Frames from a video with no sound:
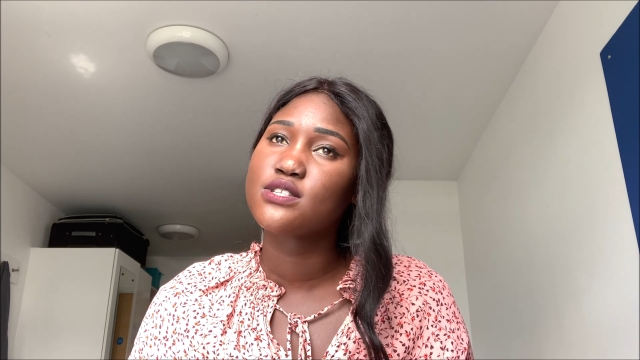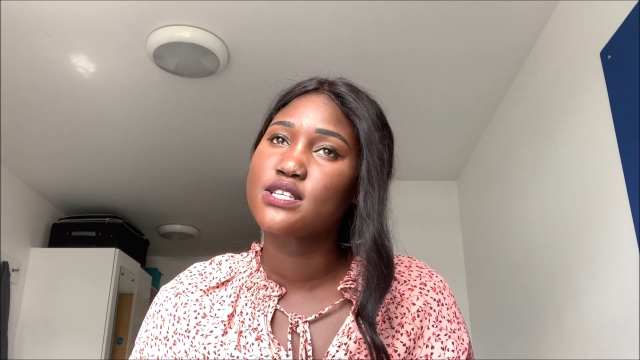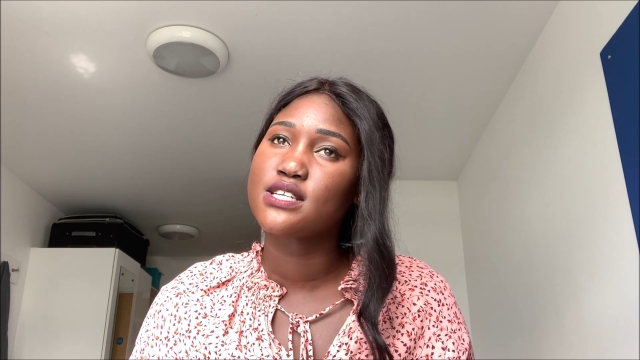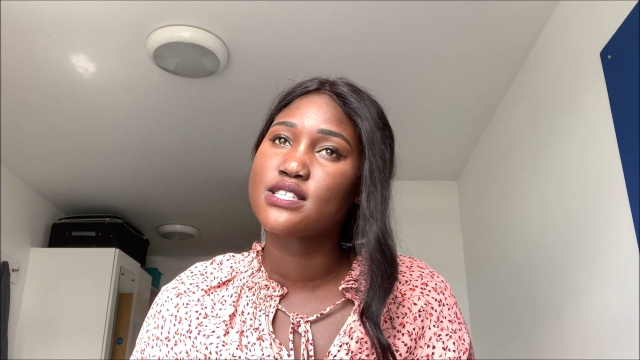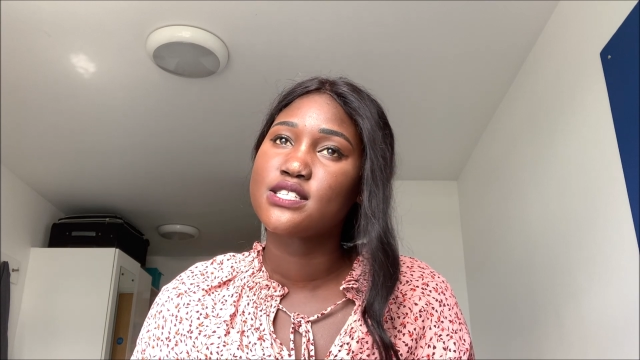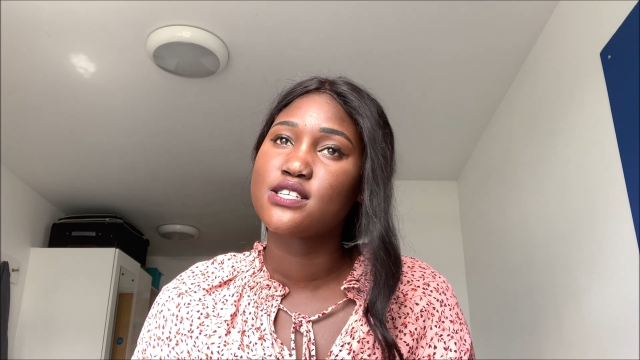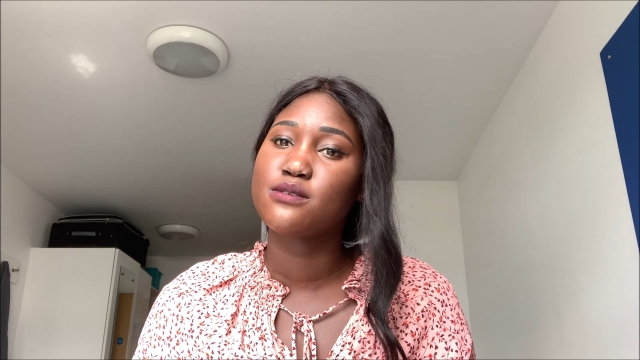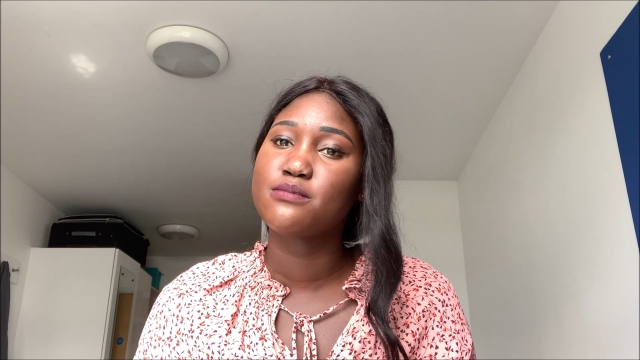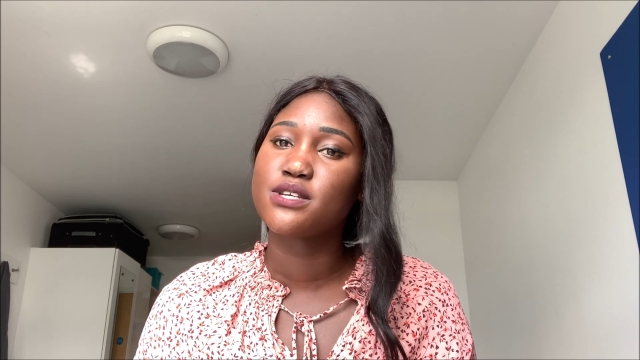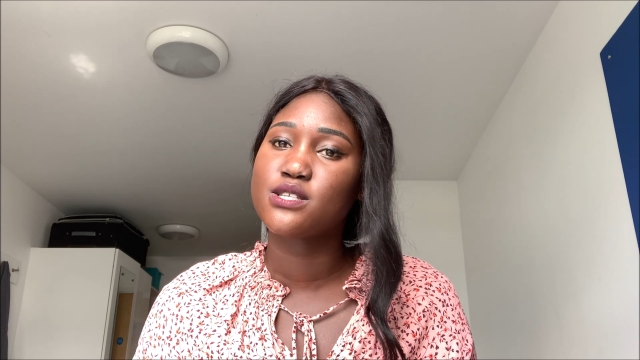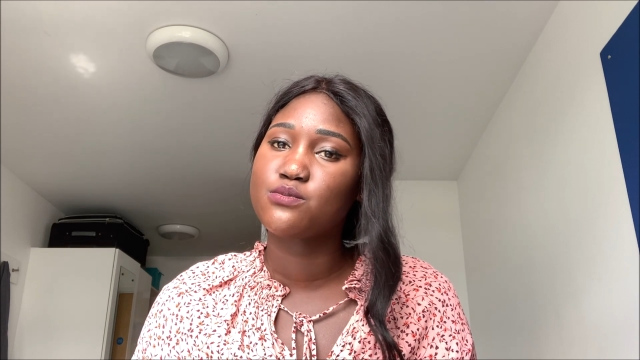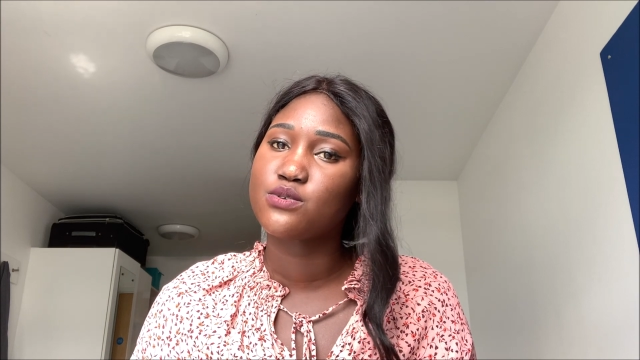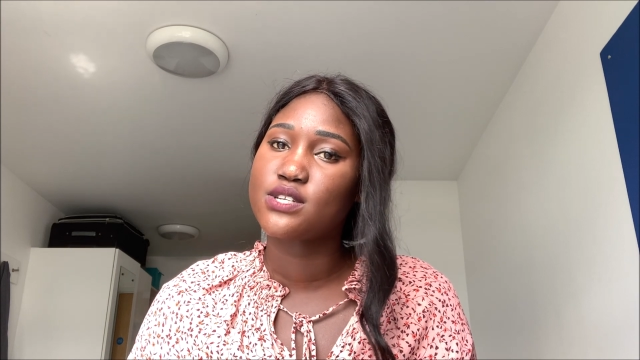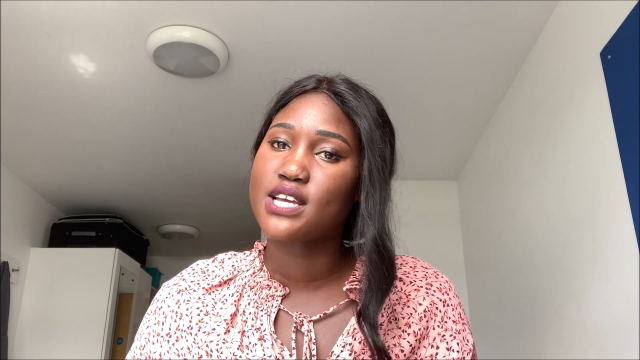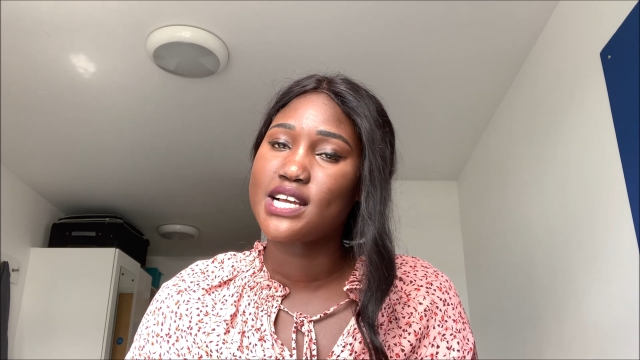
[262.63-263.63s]
and still be as
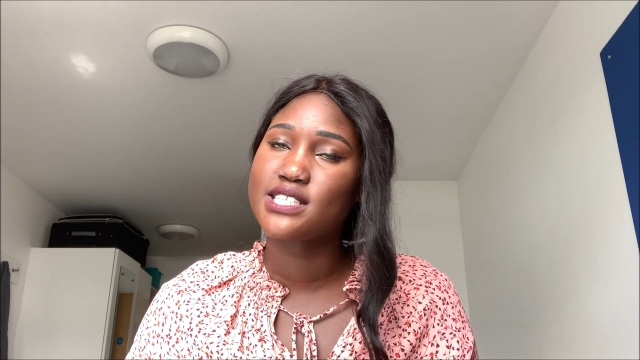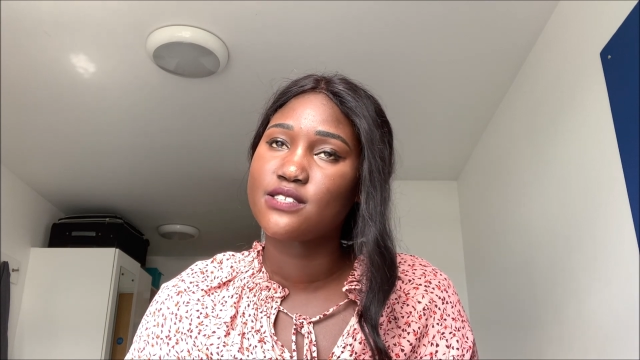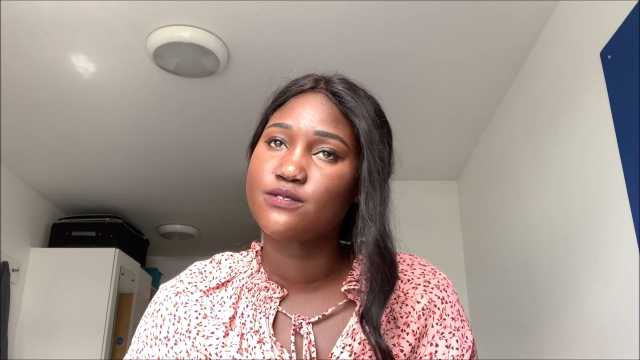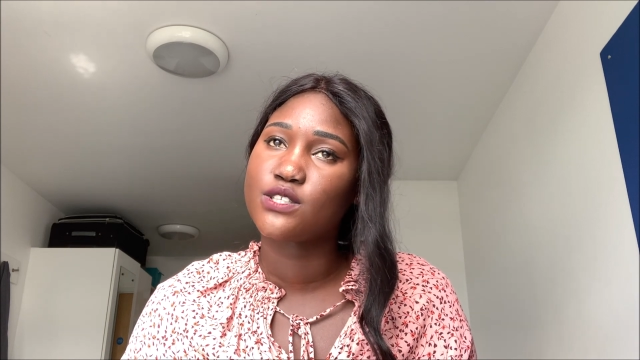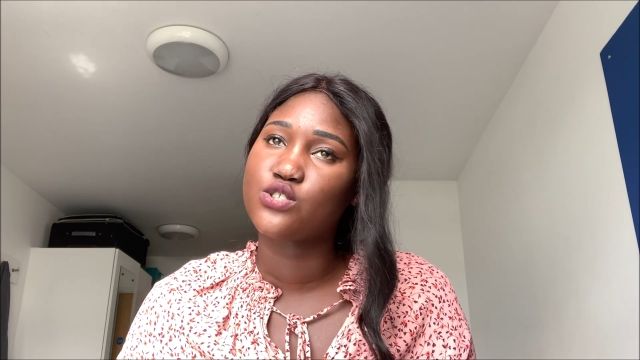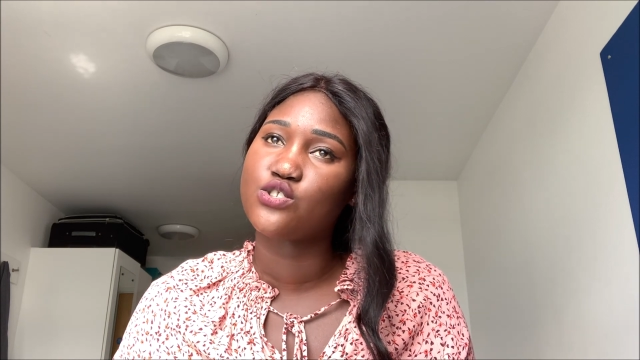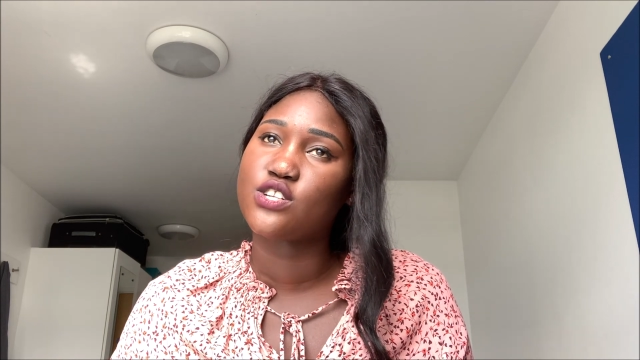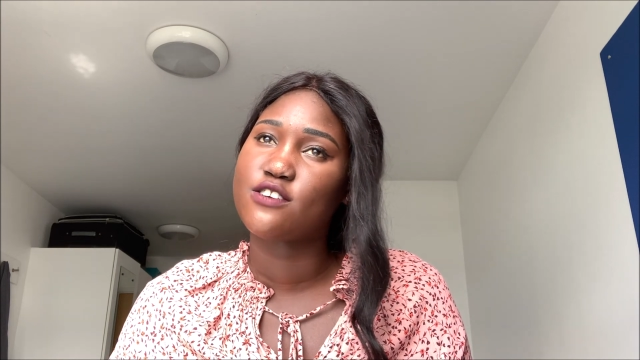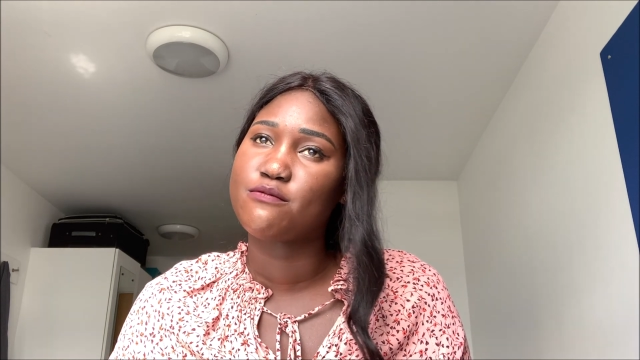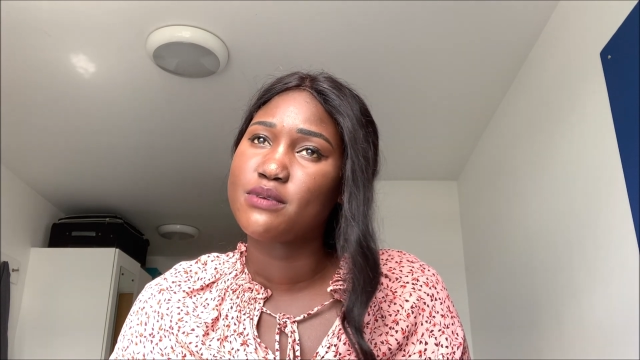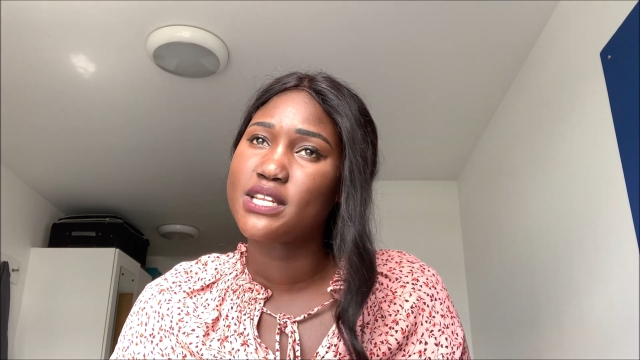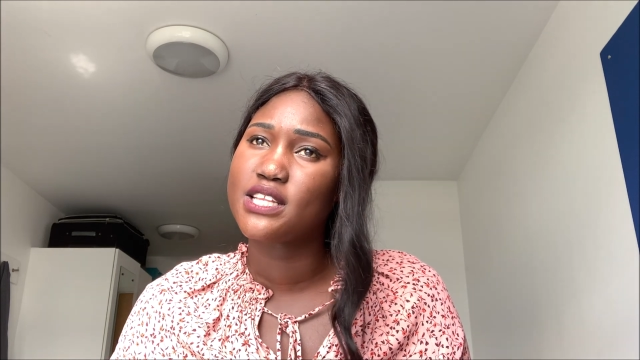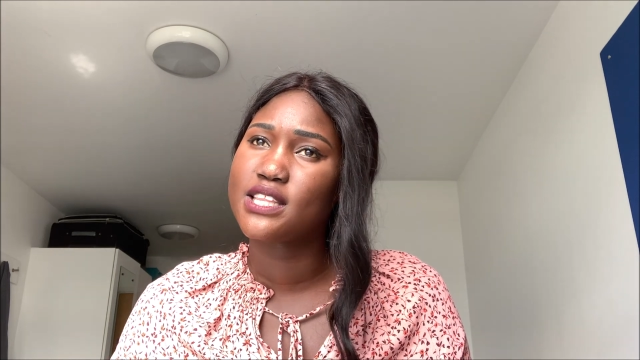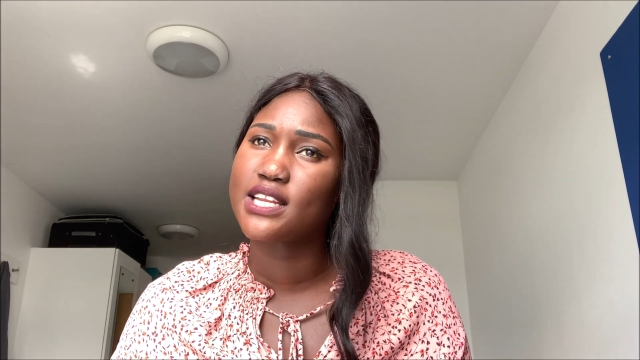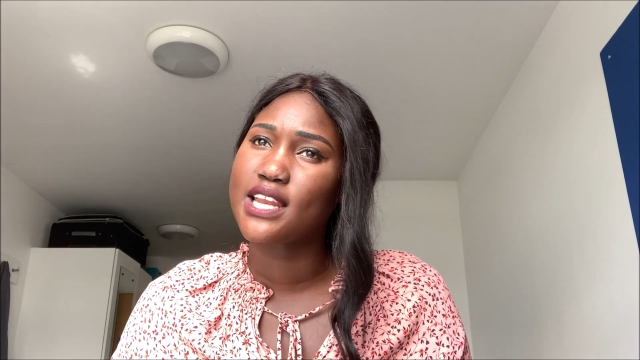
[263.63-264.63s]
productive as you'd have
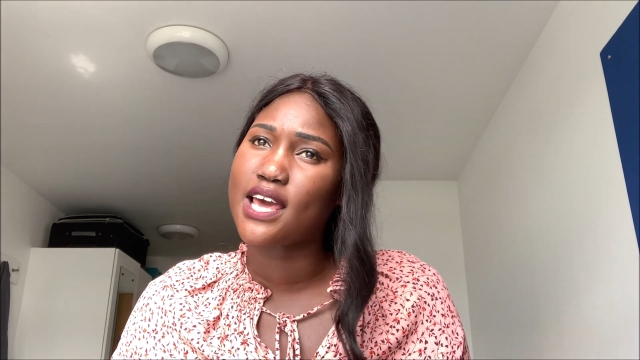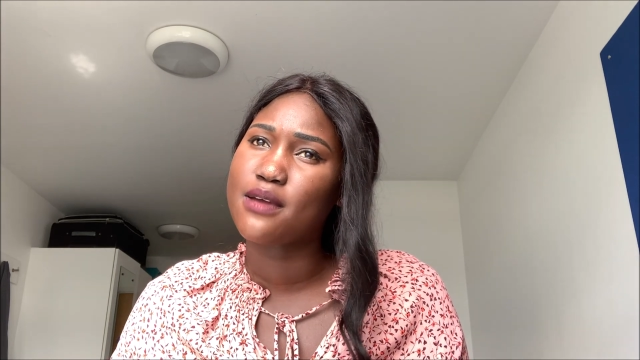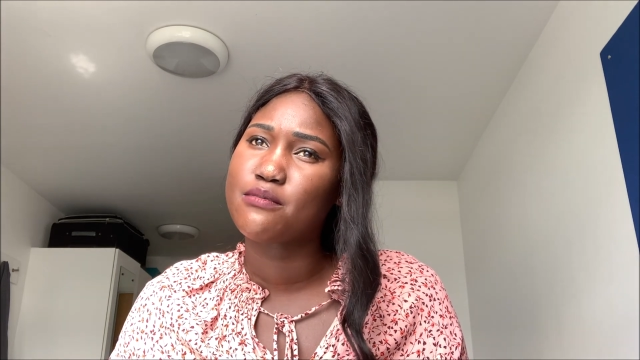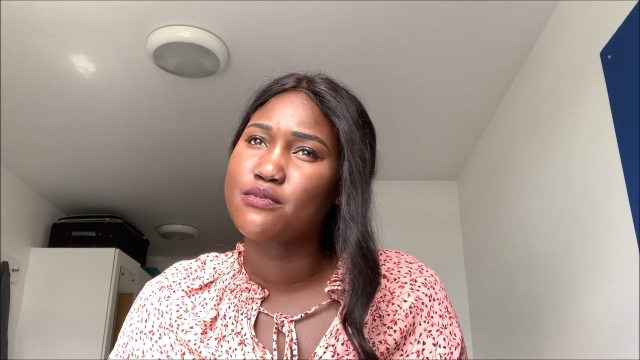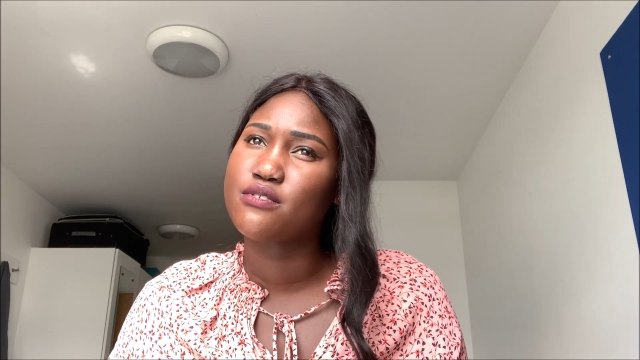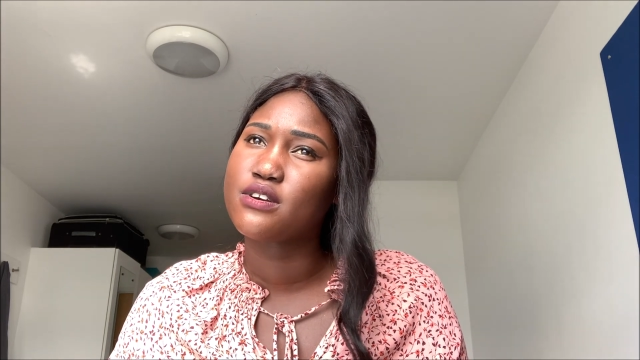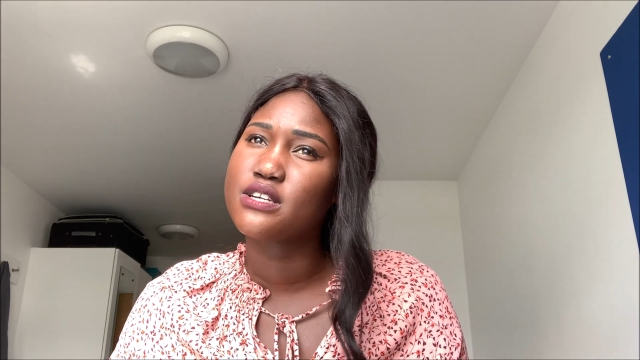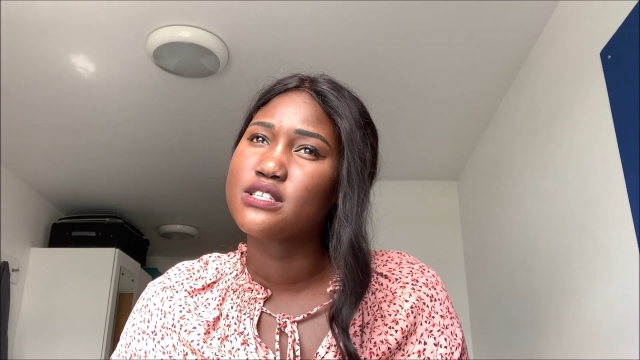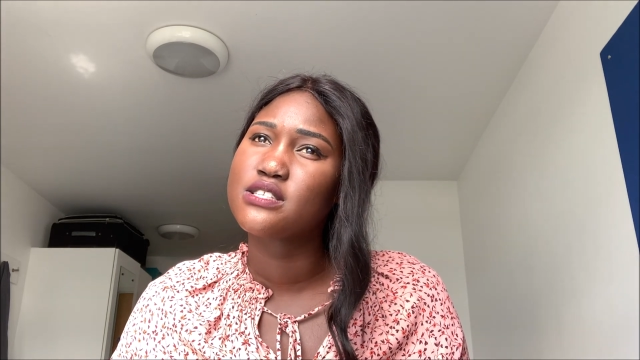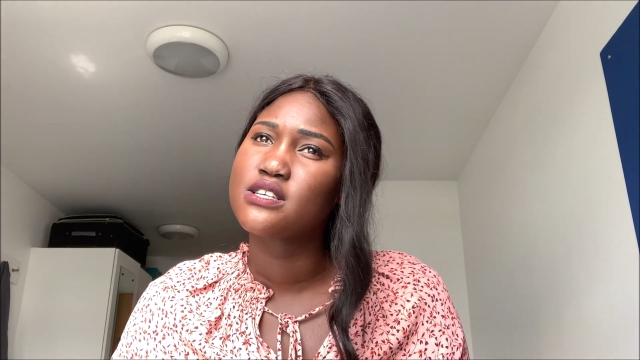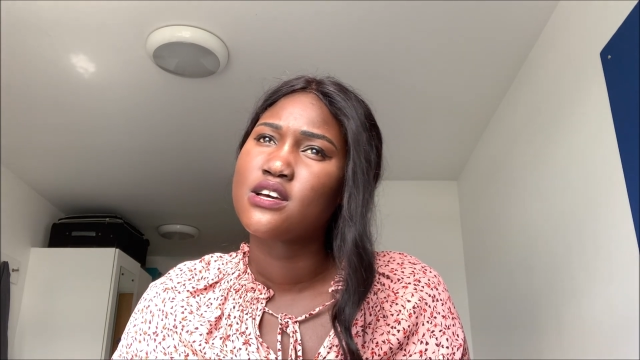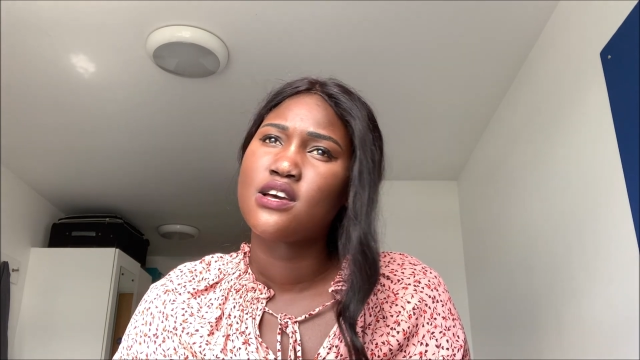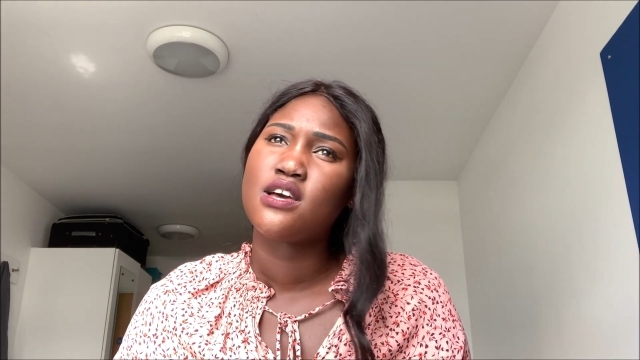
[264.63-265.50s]
been in the libraries.